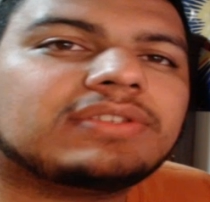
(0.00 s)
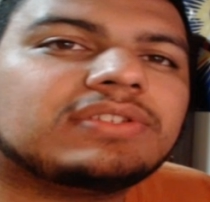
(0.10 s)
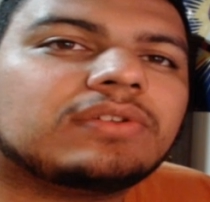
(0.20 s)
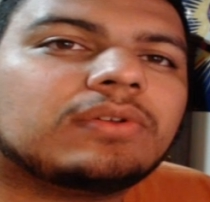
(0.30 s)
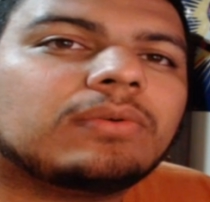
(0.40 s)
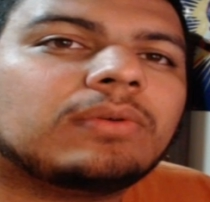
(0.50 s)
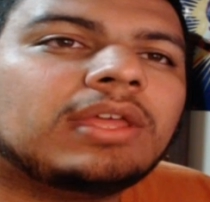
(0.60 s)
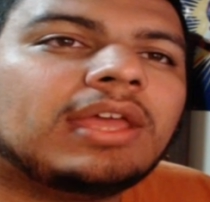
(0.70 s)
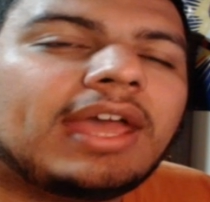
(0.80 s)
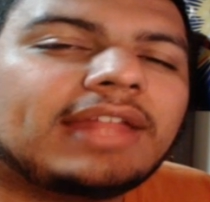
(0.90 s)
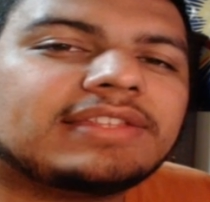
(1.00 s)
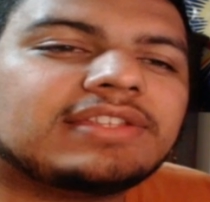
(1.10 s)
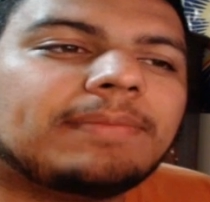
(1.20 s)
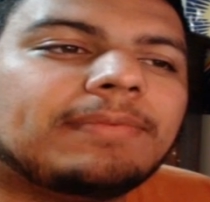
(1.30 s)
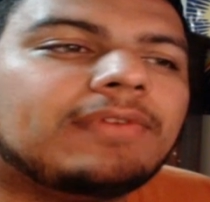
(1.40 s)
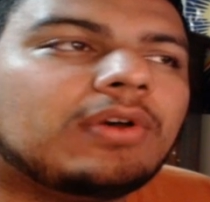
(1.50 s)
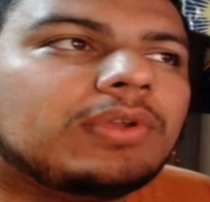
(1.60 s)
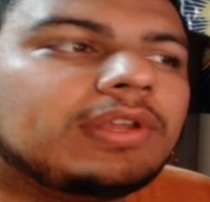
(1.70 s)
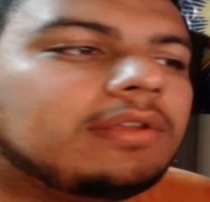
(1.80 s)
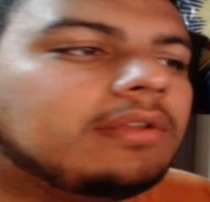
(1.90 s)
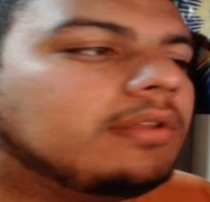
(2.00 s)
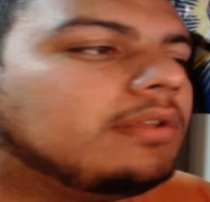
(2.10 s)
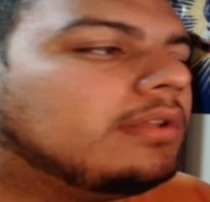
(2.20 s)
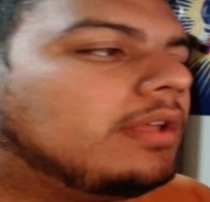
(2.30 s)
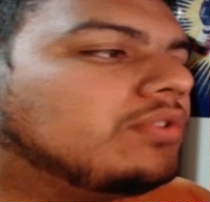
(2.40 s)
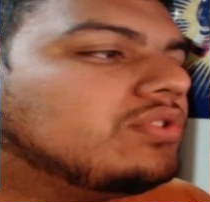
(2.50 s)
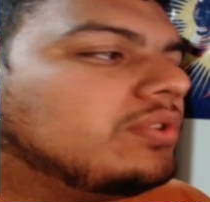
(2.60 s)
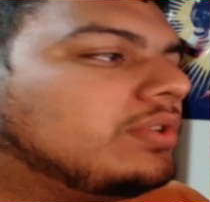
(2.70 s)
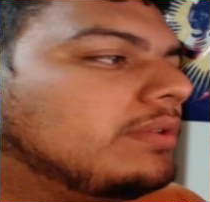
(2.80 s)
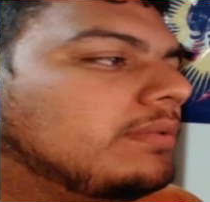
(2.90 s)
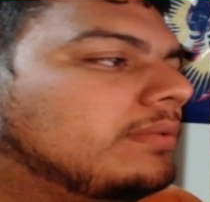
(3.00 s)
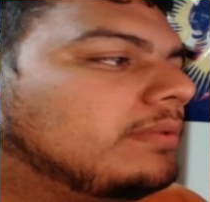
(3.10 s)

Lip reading: So at the top of Odin, I'll show you.